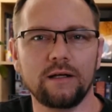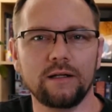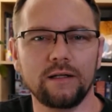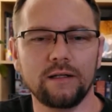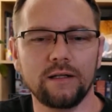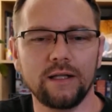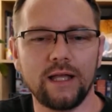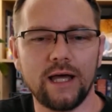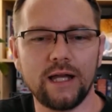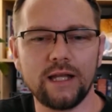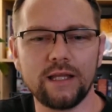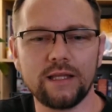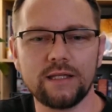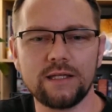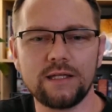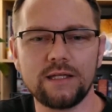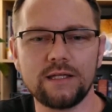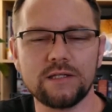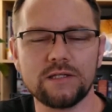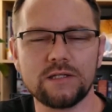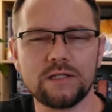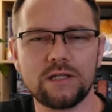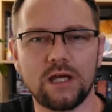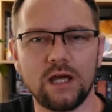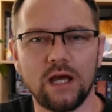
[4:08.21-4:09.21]
A lot of
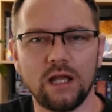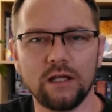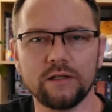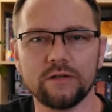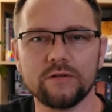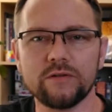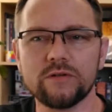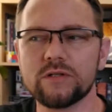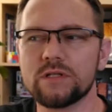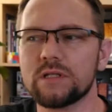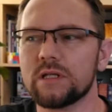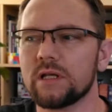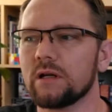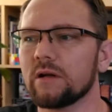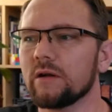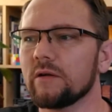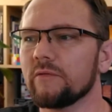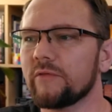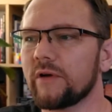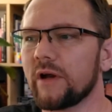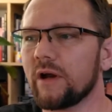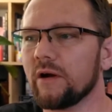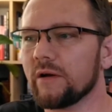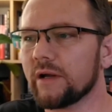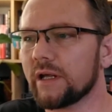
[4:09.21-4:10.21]
these colors that are
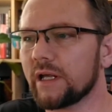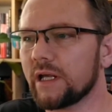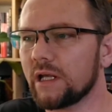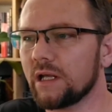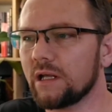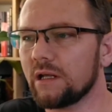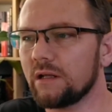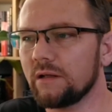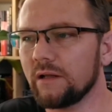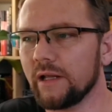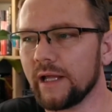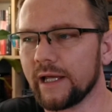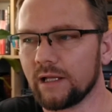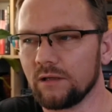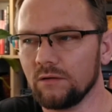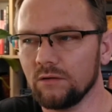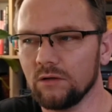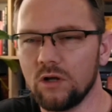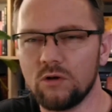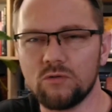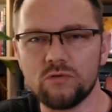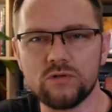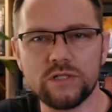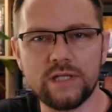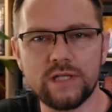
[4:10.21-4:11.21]
very like low